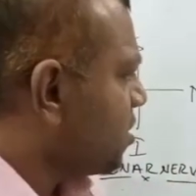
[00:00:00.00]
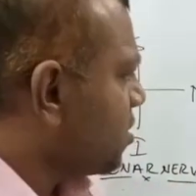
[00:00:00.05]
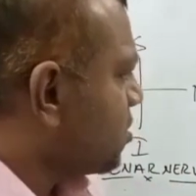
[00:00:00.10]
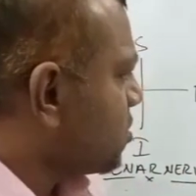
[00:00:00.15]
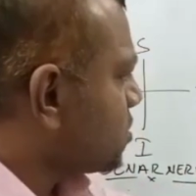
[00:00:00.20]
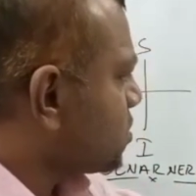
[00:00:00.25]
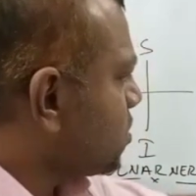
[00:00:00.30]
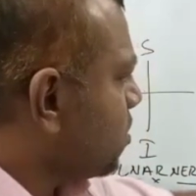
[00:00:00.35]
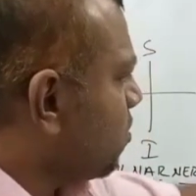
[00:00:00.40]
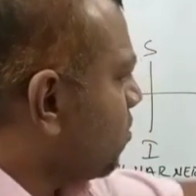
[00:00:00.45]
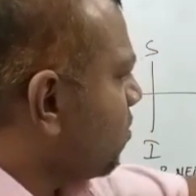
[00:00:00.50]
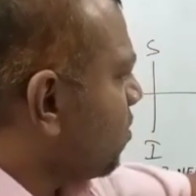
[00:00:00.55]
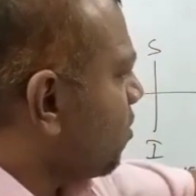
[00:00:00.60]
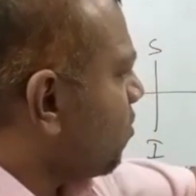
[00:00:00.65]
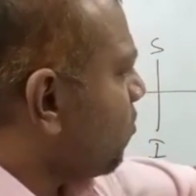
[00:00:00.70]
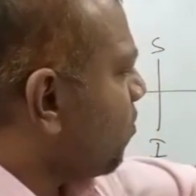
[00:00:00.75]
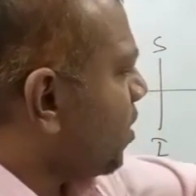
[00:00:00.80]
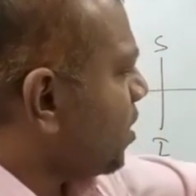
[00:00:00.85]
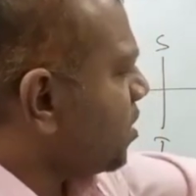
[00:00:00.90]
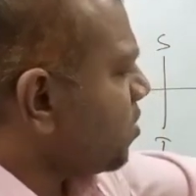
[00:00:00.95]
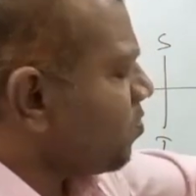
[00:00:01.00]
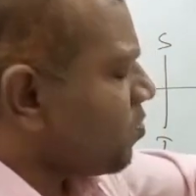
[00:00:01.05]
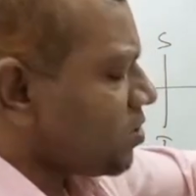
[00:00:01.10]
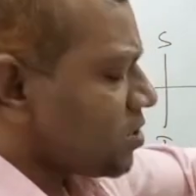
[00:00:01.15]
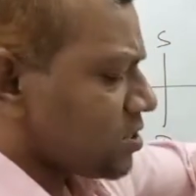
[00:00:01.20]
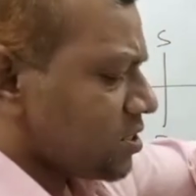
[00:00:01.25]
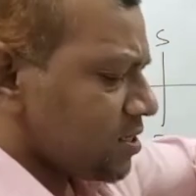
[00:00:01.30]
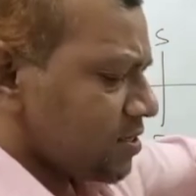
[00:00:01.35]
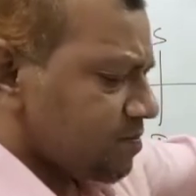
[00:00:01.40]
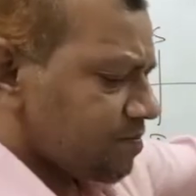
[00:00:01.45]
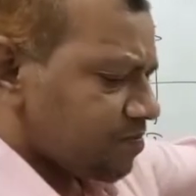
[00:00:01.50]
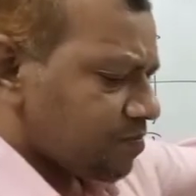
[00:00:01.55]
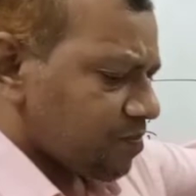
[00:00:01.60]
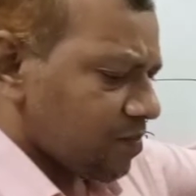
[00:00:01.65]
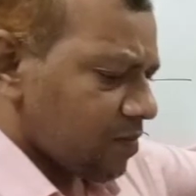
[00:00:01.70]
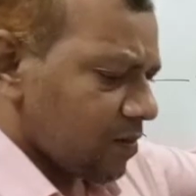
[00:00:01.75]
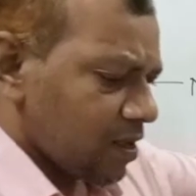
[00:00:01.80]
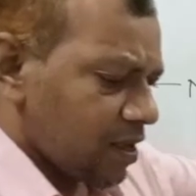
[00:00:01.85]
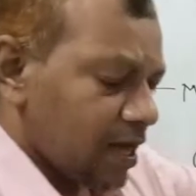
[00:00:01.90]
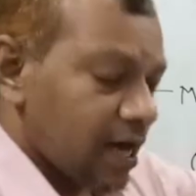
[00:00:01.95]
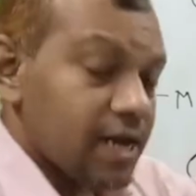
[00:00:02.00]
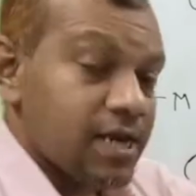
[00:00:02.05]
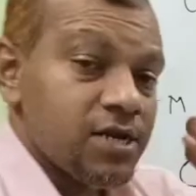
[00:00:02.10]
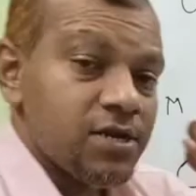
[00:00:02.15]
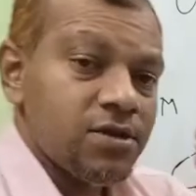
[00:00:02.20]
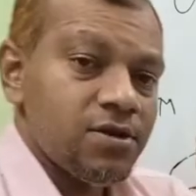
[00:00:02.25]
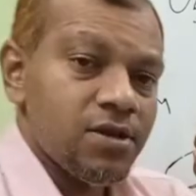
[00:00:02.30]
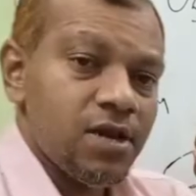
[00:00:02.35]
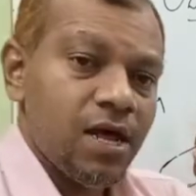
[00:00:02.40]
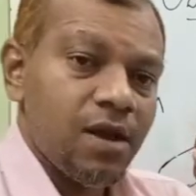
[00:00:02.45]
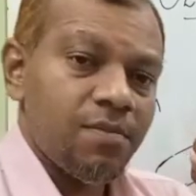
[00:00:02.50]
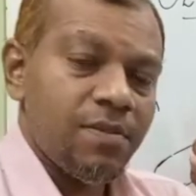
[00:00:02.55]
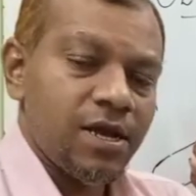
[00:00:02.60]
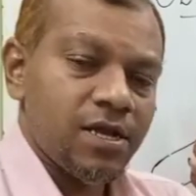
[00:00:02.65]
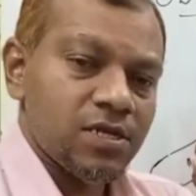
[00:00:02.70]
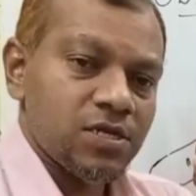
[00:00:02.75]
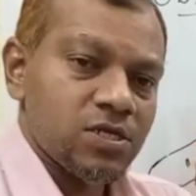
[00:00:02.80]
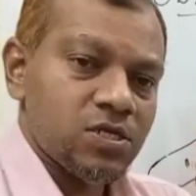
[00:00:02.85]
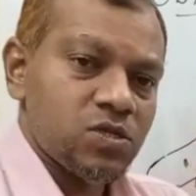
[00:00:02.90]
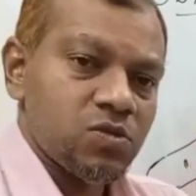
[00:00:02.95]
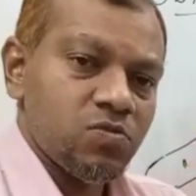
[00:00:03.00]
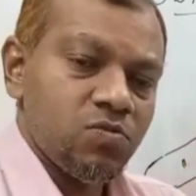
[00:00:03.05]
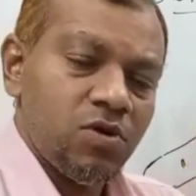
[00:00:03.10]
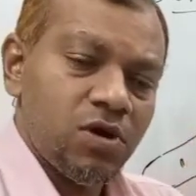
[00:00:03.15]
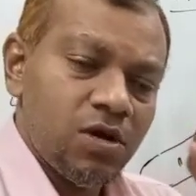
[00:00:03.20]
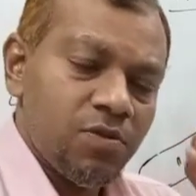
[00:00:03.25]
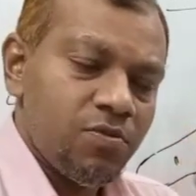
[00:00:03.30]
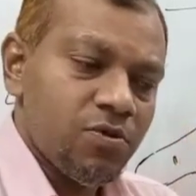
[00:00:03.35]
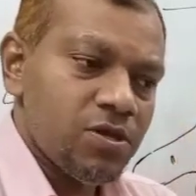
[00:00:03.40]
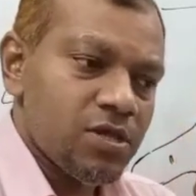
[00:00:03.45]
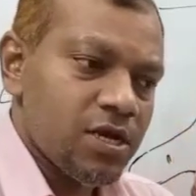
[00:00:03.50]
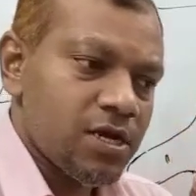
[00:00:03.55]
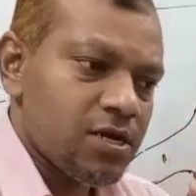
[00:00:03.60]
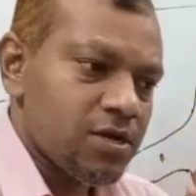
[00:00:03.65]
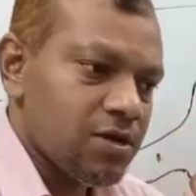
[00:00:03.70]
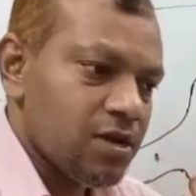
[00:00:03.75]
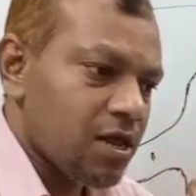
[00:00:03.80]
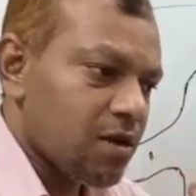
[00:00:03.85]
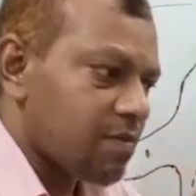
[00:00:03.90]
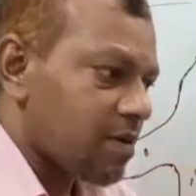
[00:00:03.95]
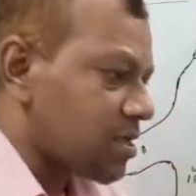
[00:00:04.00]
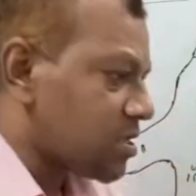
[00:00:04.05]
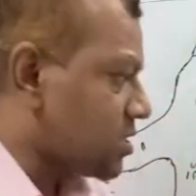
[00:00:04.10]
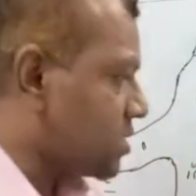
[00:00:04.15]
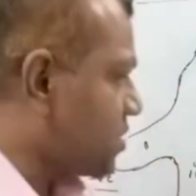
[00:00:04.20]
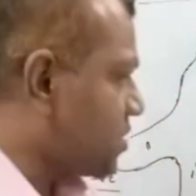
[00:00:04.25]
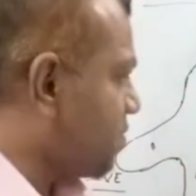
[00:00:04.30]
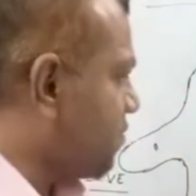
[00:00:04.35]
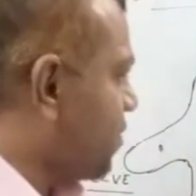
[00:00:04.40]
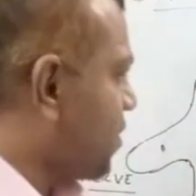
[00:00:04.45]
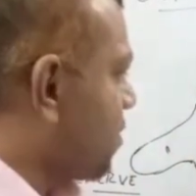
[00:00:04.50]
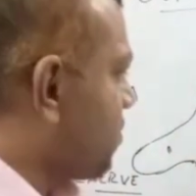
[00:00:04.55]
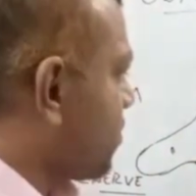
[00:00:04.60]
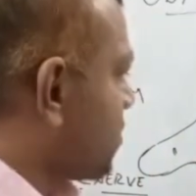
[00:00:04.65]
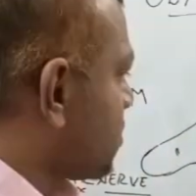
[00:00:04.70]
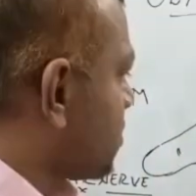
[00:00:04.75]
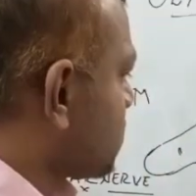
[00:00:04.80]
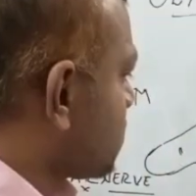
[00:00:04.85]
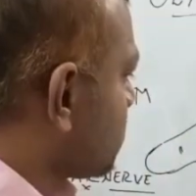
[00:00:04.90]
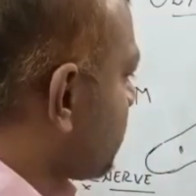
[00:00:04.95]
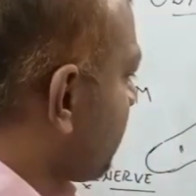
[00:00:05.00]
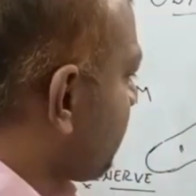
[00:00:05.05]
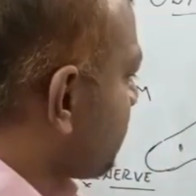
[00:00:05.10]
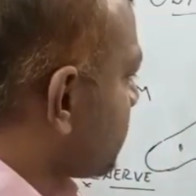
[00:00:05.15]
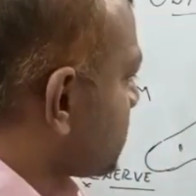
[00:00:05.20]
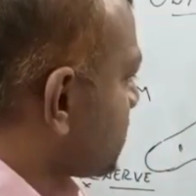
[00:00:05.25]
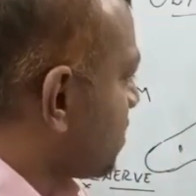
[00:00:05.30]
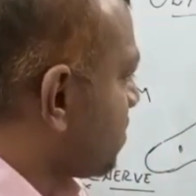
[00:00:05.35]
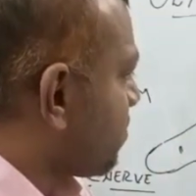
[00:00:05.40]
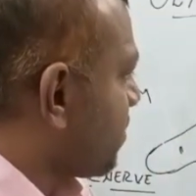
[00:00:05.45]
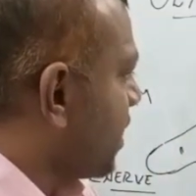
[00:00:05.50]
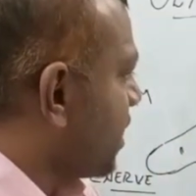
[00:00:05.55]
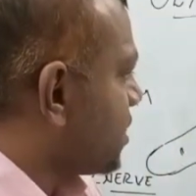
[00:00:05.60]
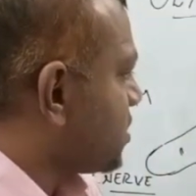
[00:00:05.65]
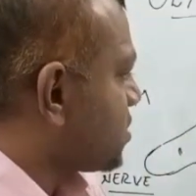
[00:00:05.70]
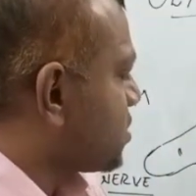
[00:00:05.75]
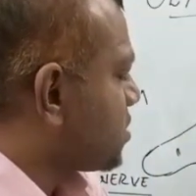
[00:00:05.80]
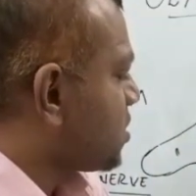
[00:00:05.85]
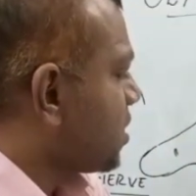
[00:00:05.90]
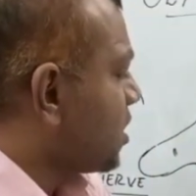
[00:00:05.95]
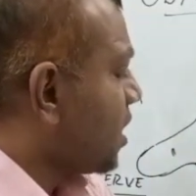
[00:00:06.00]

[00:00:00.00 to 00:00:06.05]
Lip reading: So what about the articular branches? What about the articular branches and what about the superficial branch?